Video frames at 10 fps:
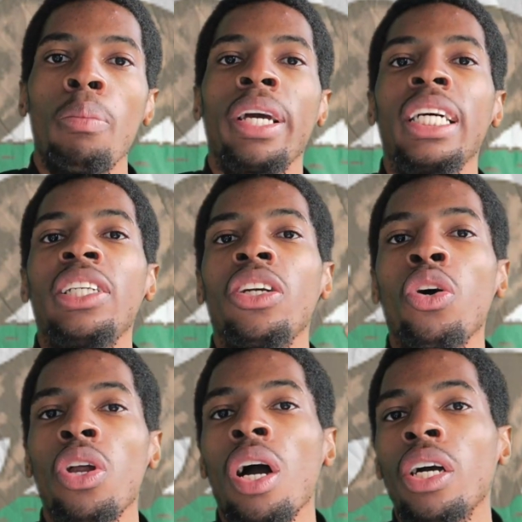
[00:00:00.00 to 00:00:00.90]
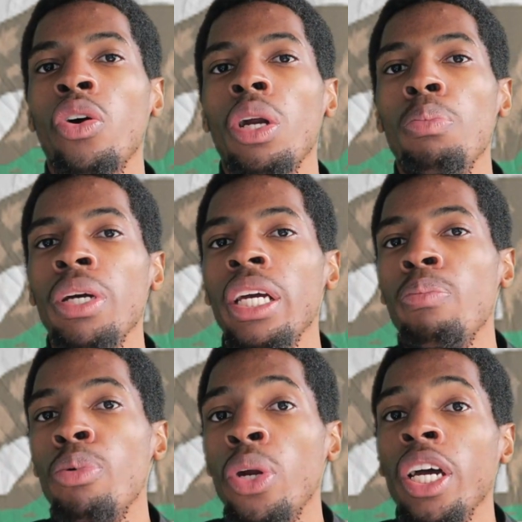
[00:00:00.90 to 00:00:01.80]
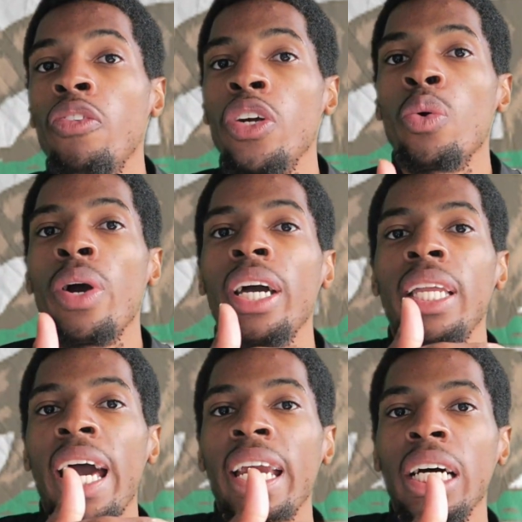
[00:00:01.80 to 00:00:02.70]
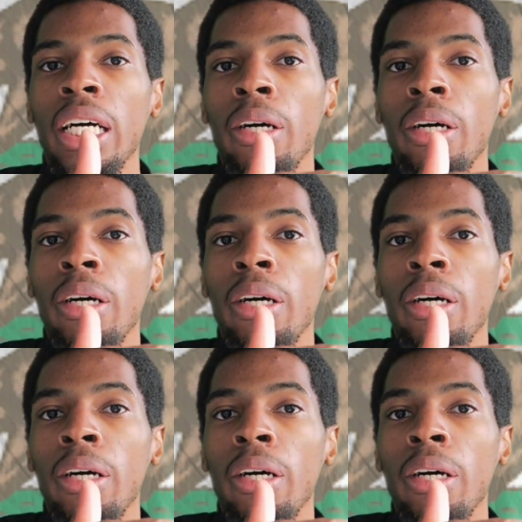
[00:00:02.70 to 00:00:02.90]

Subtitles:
because they're no longer going to be building a freeway that